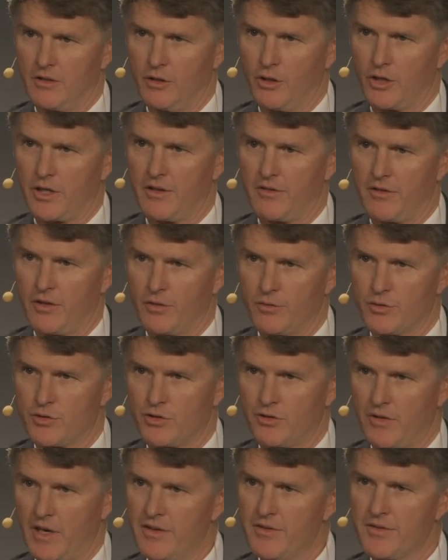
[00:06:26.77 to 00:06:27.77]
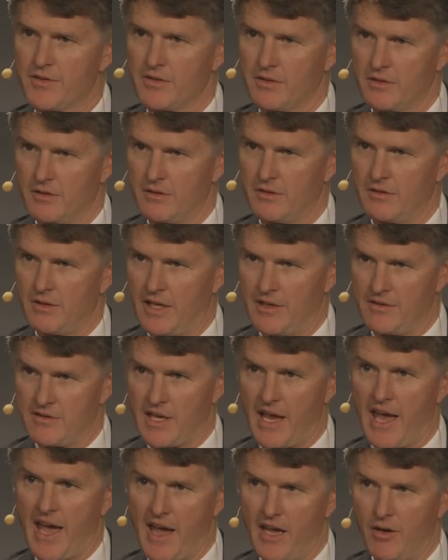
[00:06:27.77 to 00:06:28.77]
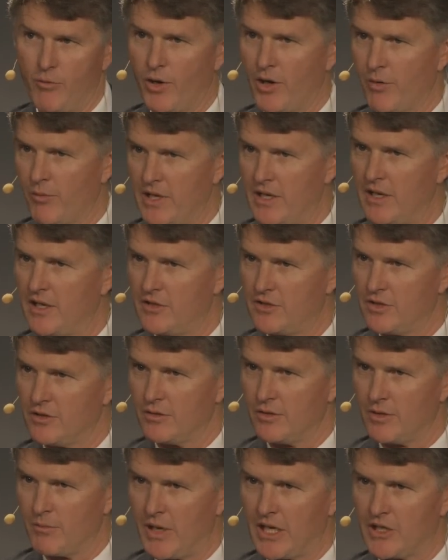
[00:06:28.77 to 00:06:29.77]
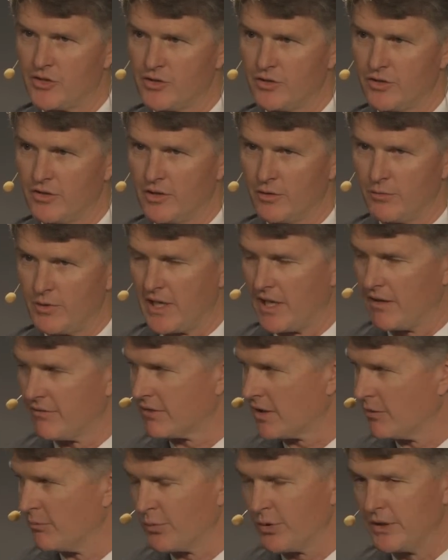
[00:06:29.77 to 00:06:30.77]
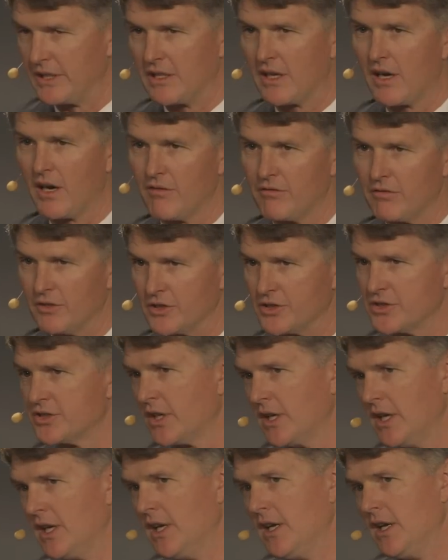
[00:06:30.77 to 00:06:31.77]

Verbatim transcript: look at those strengths and, and to add where we need to to make sure that we have complete coverage.